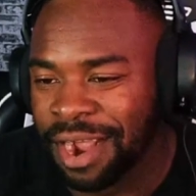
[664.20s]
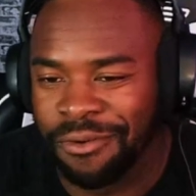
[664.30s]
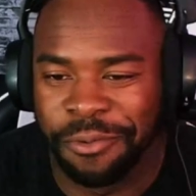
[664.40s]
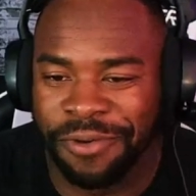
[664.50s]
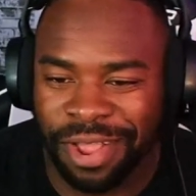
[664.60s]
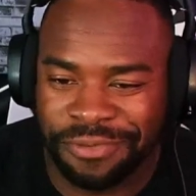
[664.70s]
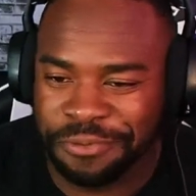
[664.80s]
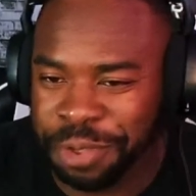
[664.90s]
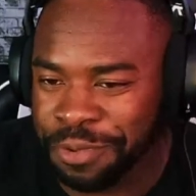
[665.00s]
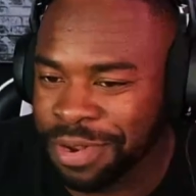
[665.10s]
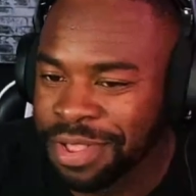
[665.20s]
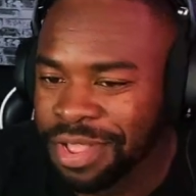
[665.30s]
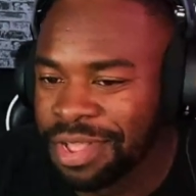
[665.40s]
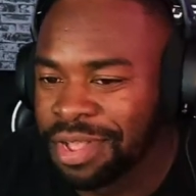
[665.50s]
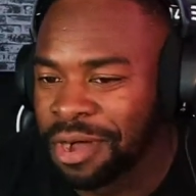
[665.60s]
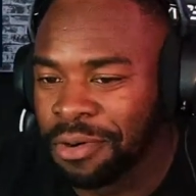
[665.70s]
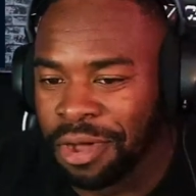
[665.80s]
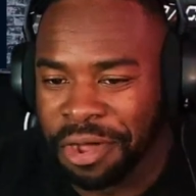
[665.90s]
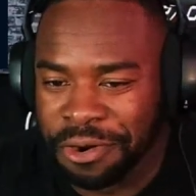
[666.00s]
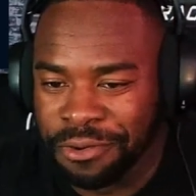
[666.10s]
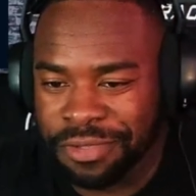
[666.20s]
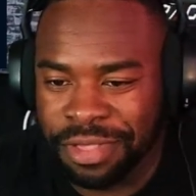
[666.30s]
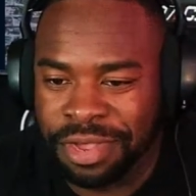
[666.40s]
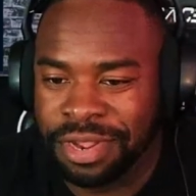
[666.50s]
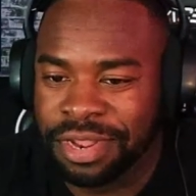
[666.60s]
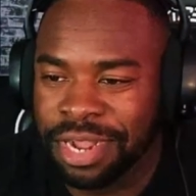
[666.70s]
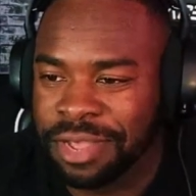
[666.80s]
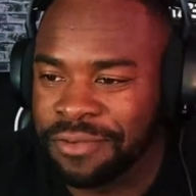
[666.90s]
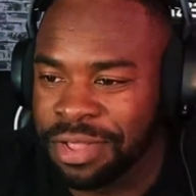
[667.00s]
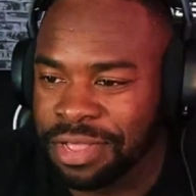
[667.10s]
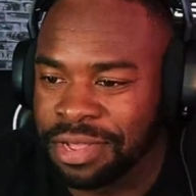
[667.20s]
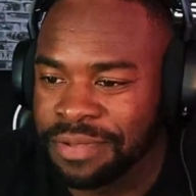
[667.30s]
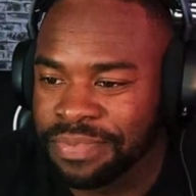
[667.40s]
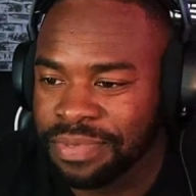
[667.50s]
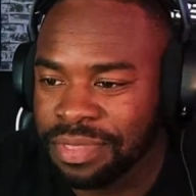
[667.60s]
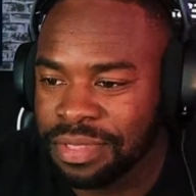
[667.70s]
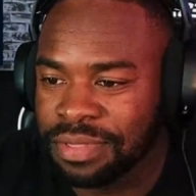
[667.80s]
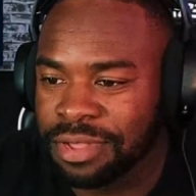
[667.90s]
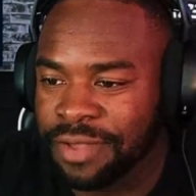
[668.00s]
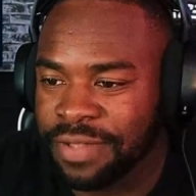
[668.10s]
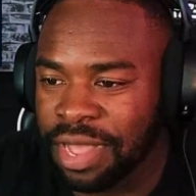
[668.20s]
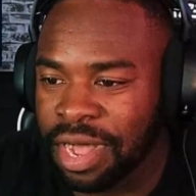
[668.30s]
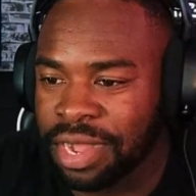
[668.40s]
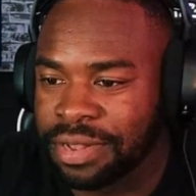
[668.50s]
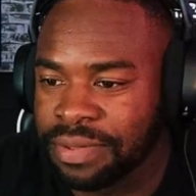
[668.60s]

right, one more round. Quick one. Oh, Gone Girl is good. Really good. City of God.